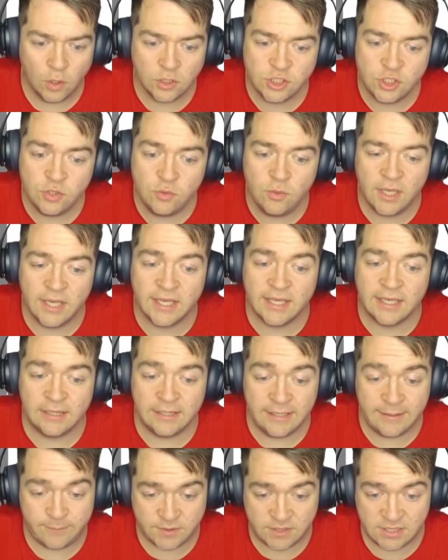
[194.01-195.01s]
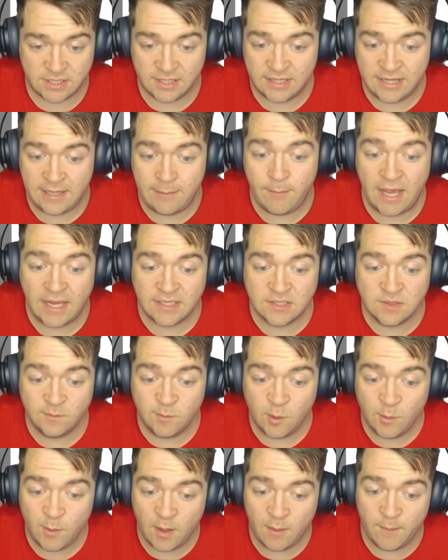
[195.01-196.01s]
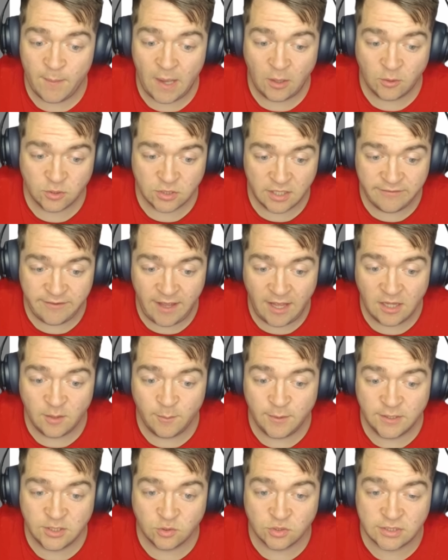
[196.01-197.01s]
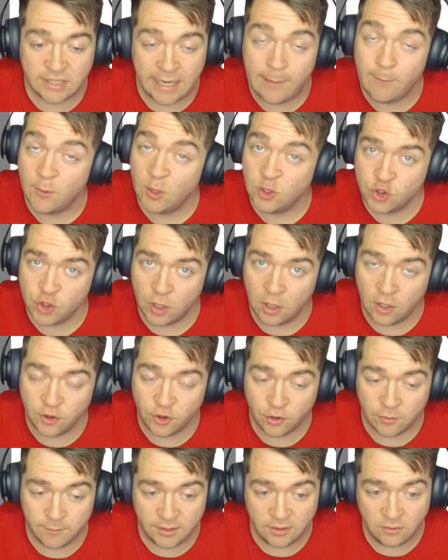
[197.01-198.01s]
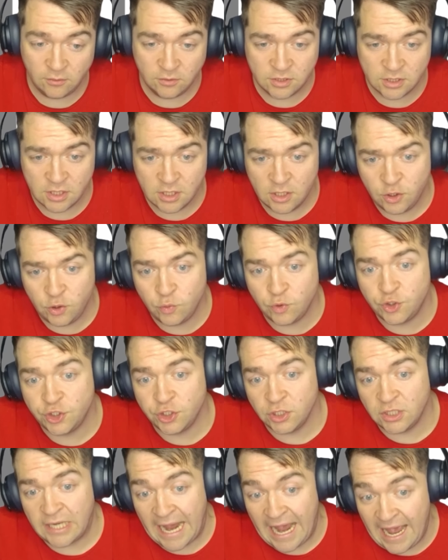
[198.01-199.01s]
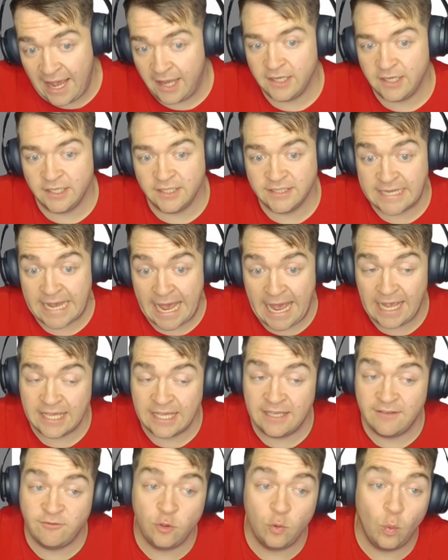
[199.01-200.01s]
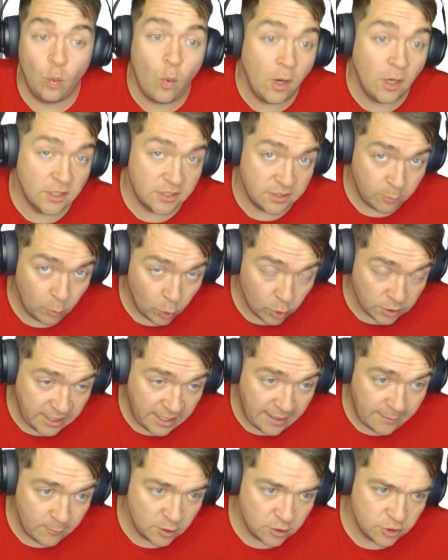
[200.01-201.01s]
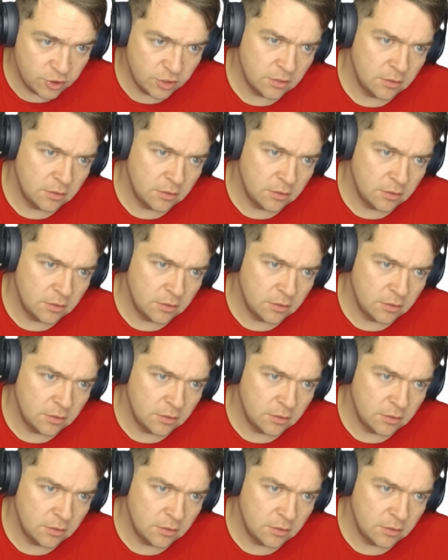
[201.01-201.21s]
Once you eclipse the maximum amount of elemental damage on your build, you should add attack if you want more damage.